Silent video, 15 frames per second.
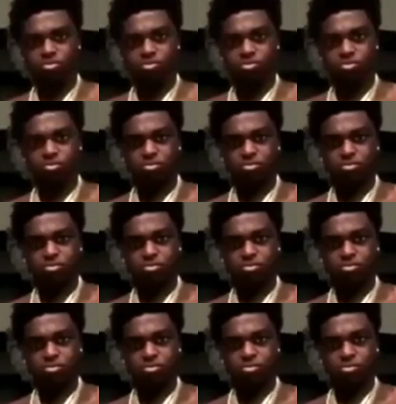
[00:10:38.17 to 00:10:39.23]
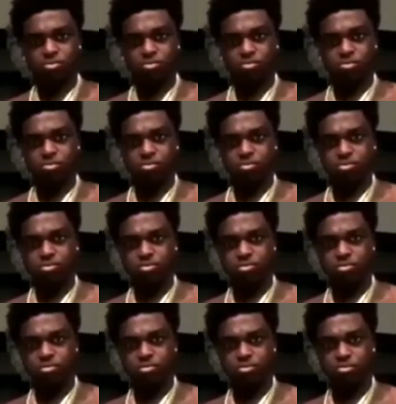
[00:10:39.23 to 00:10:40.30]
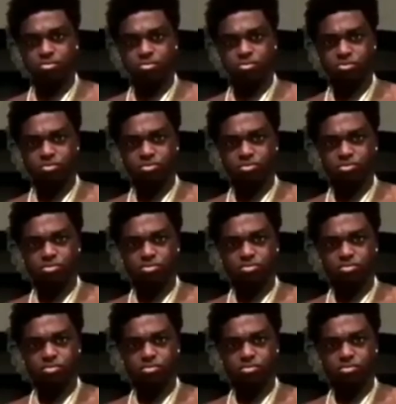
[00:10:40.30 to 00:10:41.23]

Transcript: No one is speaking in this clip.